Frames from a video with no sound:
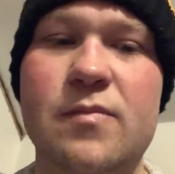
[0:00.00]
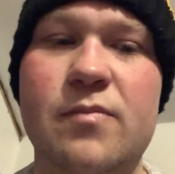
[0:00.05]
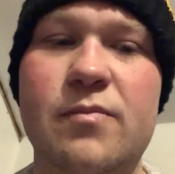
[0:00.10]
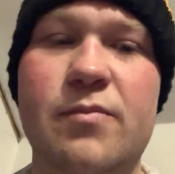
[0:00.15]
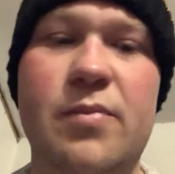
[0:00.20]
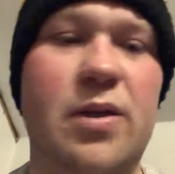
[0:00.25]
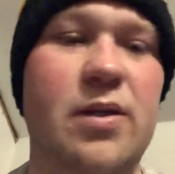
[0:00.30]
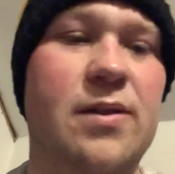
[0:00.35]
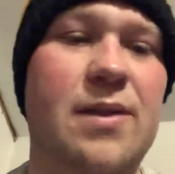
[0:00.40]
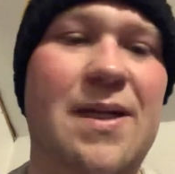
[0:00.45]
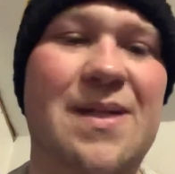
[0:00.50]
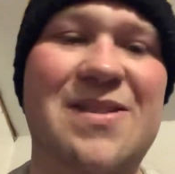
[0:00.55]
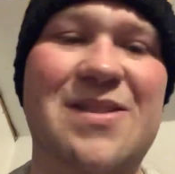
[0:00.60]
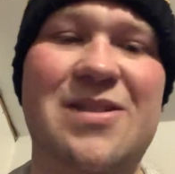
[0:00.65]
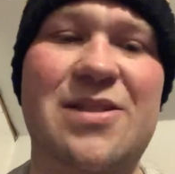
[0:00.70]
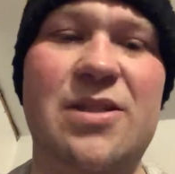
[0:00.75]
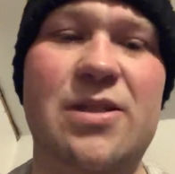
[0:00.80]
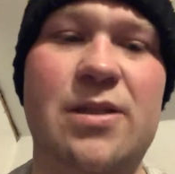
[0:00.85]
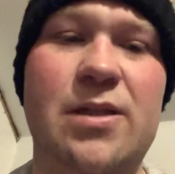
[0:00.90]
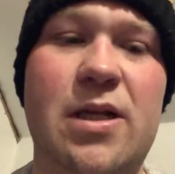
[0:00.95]
But
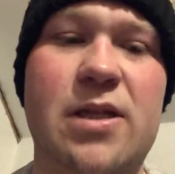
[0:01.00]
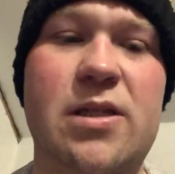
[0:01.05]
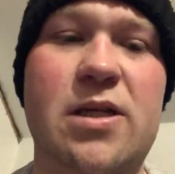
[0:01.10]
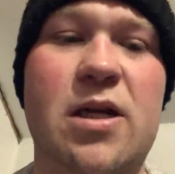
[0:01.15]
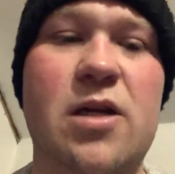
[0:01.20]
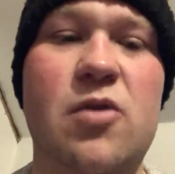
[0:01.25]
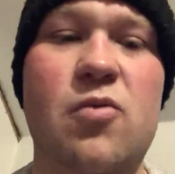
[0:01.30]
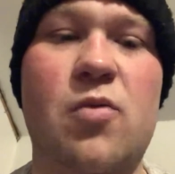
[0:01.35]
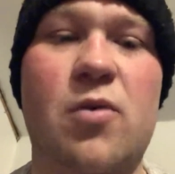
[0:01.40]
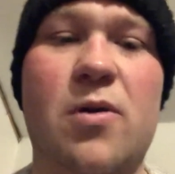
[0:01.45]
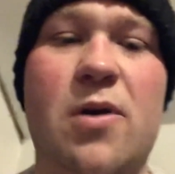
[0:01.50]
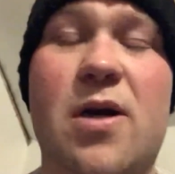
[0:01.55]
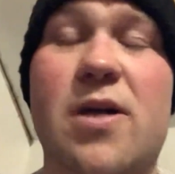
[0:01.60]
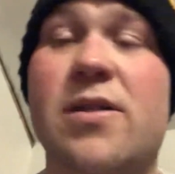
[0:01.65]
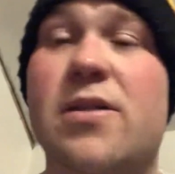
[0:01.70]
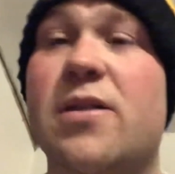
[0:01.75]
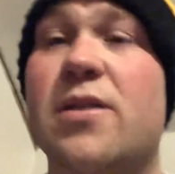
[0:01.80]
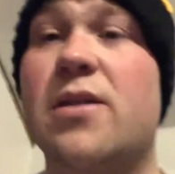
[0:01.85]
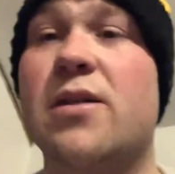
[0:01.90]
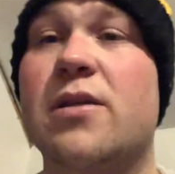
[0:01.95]
that's kind of where I
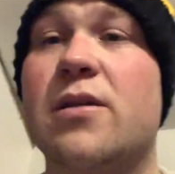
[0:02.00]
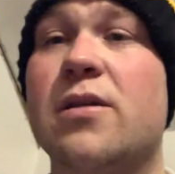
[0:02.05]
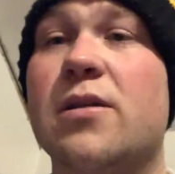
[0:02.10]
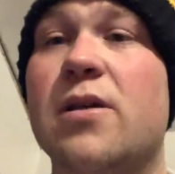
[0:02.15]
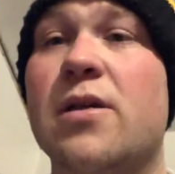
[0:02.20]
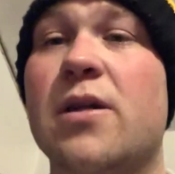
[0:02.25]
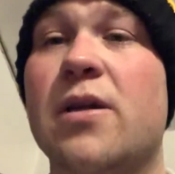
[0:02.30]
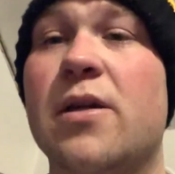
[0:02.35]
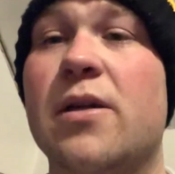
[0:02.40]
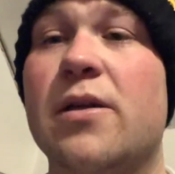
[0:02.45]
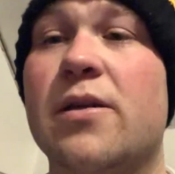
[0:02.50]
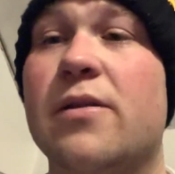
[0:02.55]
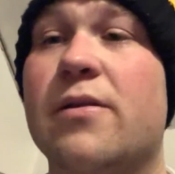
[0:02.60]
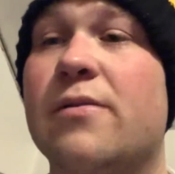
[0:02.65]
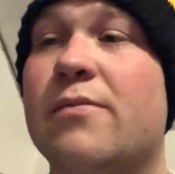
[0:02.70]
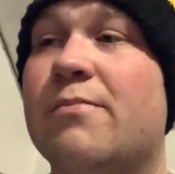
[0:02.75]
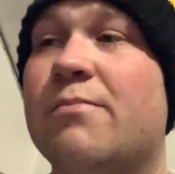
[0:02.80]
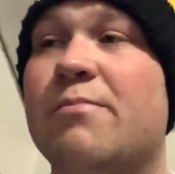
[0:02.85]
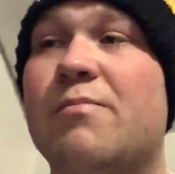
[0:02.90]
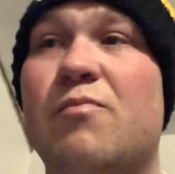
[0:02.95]
see
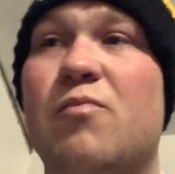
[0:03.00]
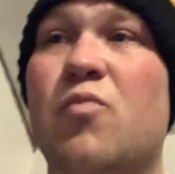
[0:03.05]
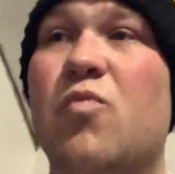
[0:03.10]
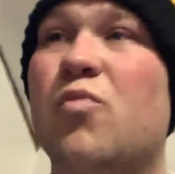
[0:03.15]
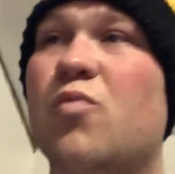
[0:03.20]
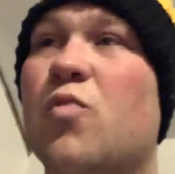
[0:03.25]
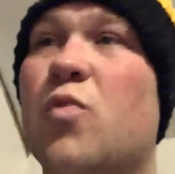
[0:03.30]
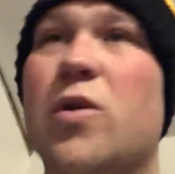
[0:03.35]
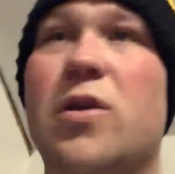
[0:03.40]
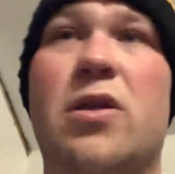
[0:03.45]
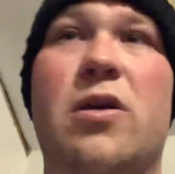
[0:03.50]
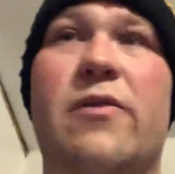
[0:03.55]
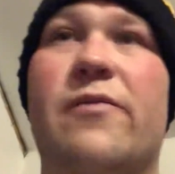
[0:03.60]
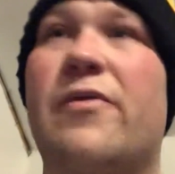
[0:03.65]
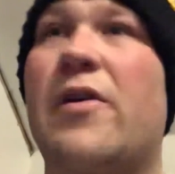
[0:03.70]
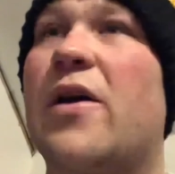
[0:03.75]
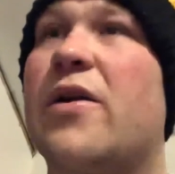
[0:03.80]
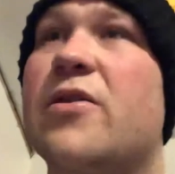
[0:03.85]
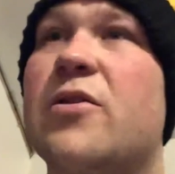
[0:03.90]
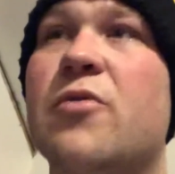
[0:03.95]
what their
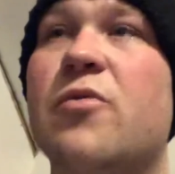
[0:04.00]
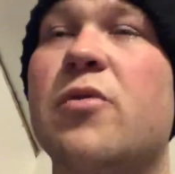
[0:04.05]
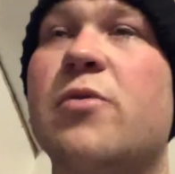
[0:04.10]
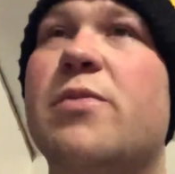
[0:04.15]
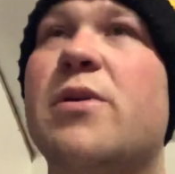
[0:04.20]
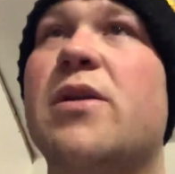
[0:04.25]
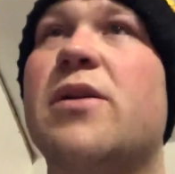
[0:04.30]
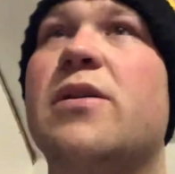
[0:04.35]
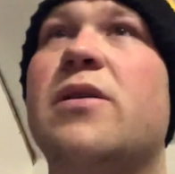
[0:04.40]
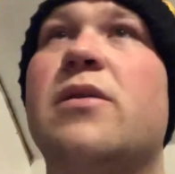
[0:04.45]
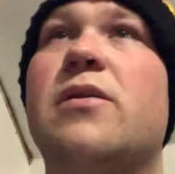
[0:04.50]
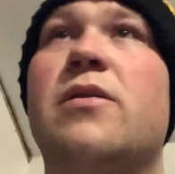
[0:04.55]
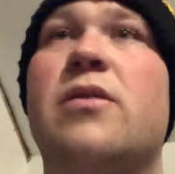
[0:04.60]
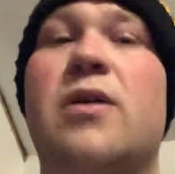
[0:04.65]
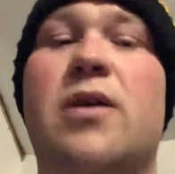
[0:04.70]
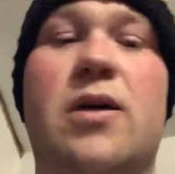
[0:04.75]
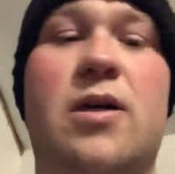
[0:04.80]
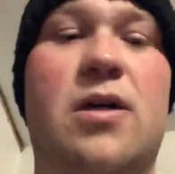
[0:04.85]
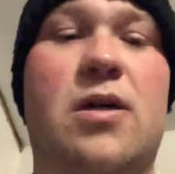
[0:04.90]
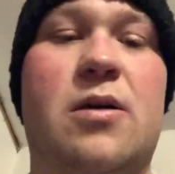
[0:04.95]
value would be.
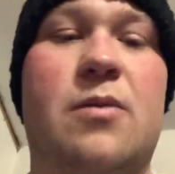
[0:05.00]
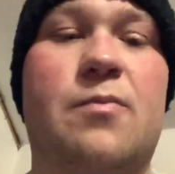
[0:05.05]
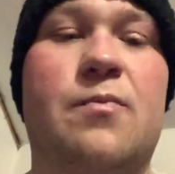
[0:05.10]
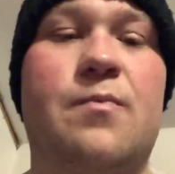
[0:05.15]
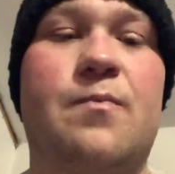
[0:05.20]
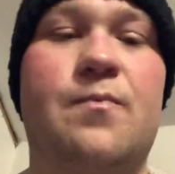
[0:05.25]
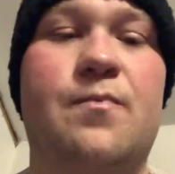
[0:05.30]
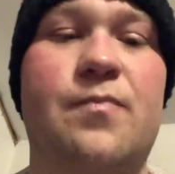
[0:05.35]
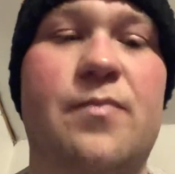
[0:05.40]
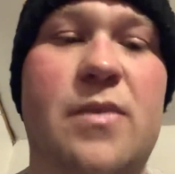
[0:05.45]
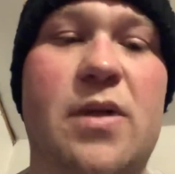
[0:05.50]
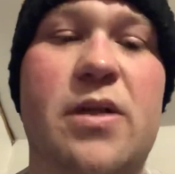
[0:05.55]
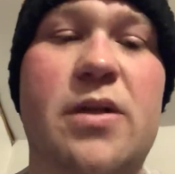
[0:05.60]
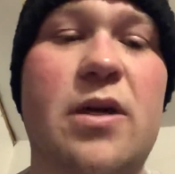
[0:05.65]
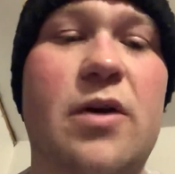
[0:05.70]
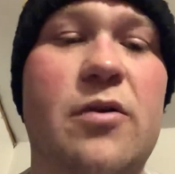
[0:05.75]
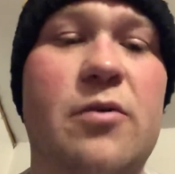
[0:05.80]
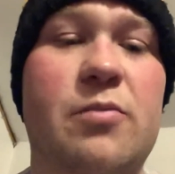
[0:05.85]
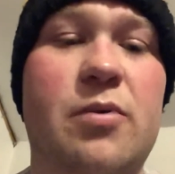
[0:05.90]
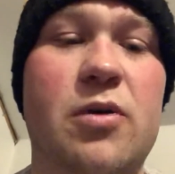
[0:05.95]

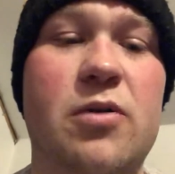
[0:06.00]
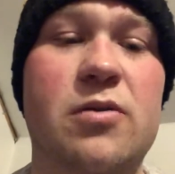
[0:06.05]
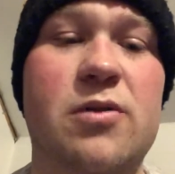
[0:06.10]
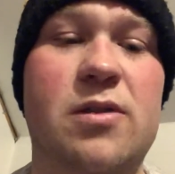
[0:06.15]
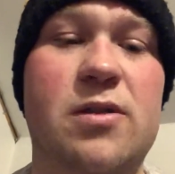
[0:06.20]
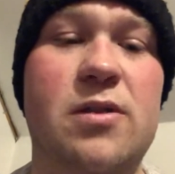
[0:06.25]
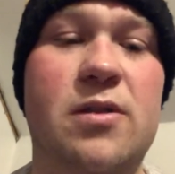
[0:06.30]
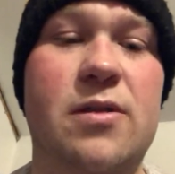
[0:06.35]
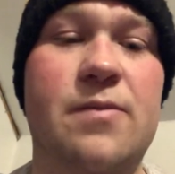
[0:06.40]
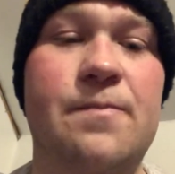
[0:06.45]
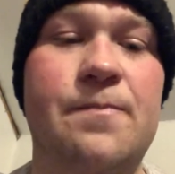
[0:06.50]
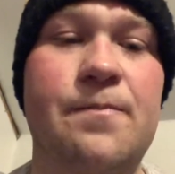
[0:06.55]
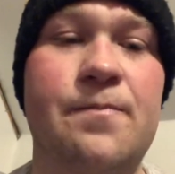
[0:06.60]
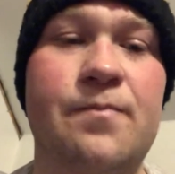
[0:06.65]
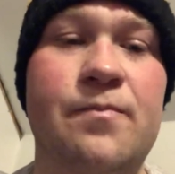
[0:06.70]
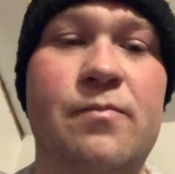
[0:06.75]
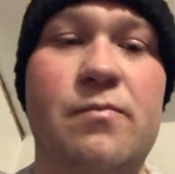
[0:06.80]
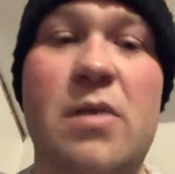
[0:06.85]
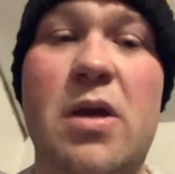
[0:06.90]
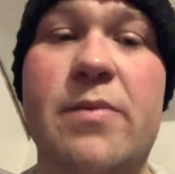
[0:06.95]
Another person,
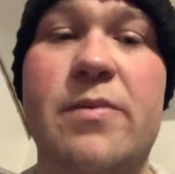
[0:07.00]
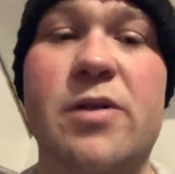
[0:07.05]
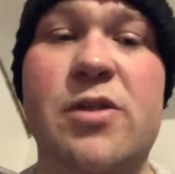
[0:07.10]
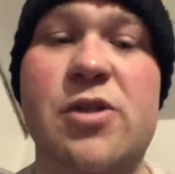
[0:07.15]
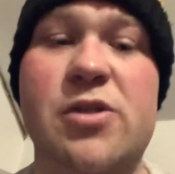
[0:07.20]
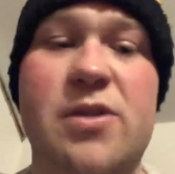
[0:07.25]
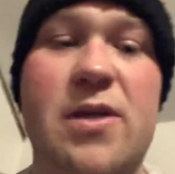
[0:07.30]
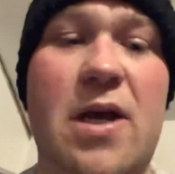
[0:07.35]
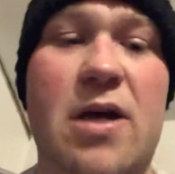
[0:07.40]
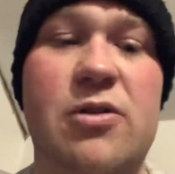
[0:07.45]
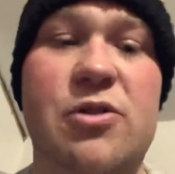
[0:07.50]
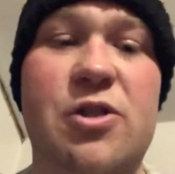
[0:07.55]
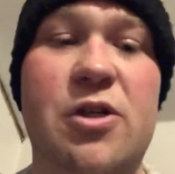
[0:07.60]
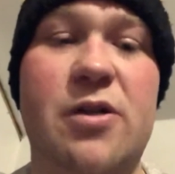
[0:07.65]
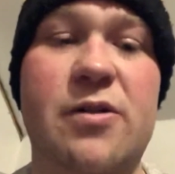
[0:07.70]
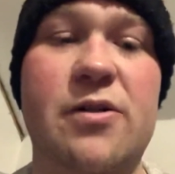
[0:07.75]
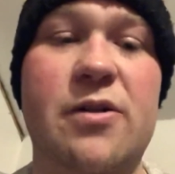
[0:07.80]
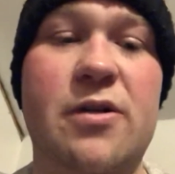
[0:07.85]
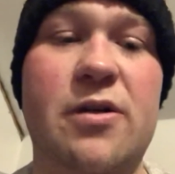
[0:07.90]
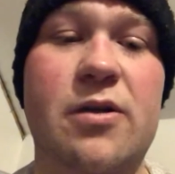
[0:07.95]
maybe just
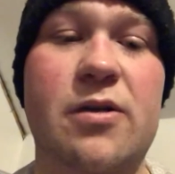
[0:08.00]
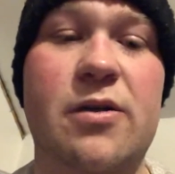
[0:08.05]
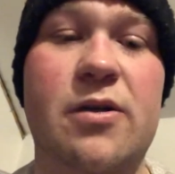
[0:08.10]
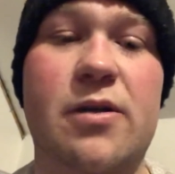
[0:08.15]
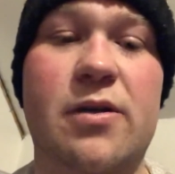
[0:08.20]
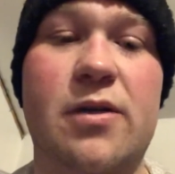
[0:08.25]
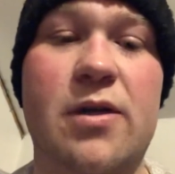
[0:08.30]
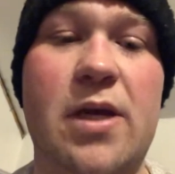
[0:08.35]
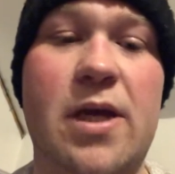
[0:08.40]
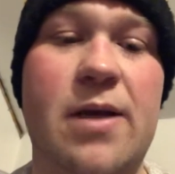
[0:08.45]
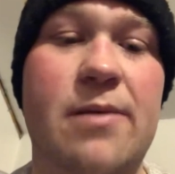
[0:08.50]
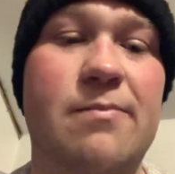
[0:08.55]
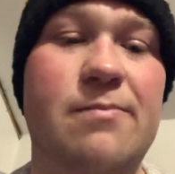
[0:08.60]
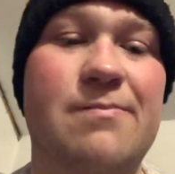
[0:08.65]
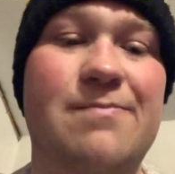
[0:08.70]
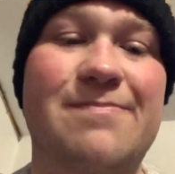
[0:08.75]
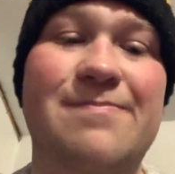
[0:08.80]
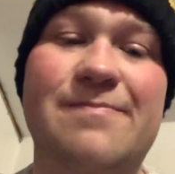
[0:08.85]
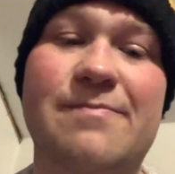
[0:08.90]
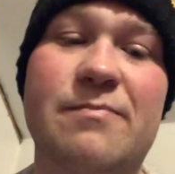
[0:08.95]
Galchenyuk.
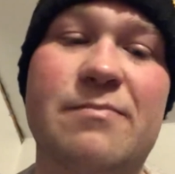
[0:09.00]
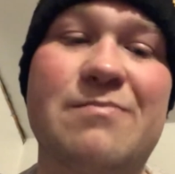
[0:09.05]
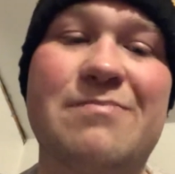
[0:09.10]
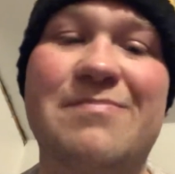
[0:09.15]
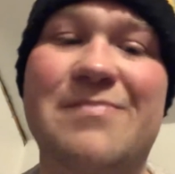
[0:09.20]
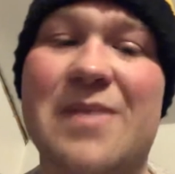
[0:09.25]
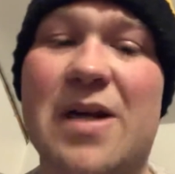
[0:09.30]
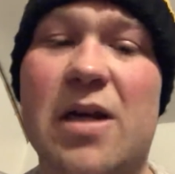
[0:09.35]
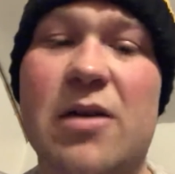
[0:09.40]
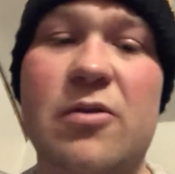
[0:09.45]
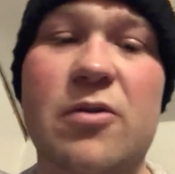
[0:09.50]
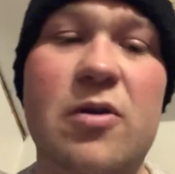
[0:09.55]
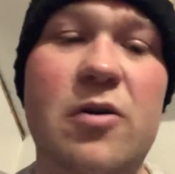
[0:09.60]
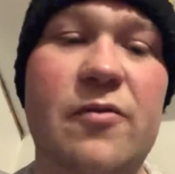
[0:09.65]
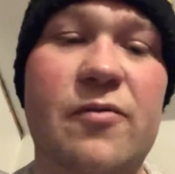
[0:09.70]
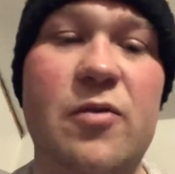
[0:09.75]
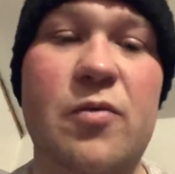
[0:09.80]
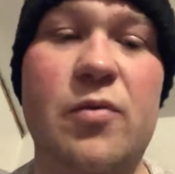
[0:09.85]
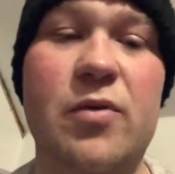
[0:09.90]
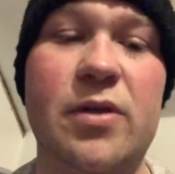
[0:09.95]
I don't know
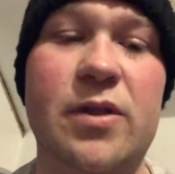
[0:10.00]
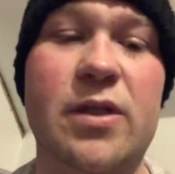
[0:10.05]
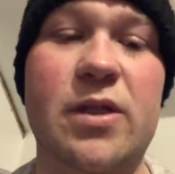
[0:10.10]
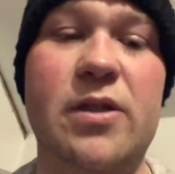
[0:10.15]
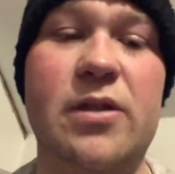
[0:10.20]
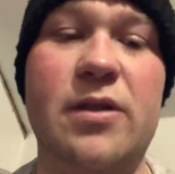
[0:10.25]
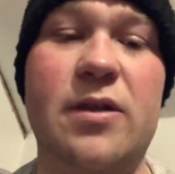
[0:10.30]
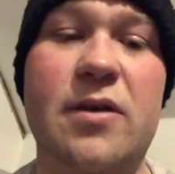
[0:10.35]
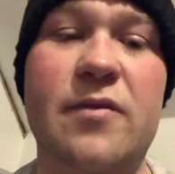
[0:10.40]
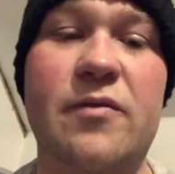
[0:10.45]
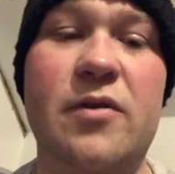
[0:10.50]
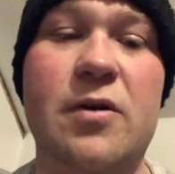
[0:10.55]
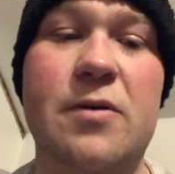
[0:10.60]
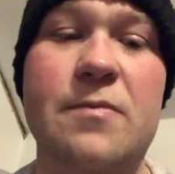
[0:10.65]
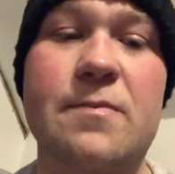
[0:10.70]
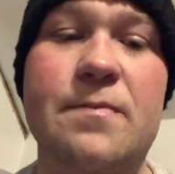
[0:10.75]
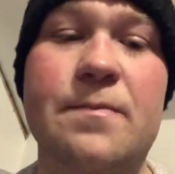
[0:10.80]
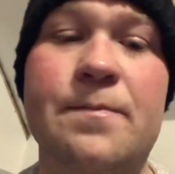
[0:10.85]
if you really need to give up,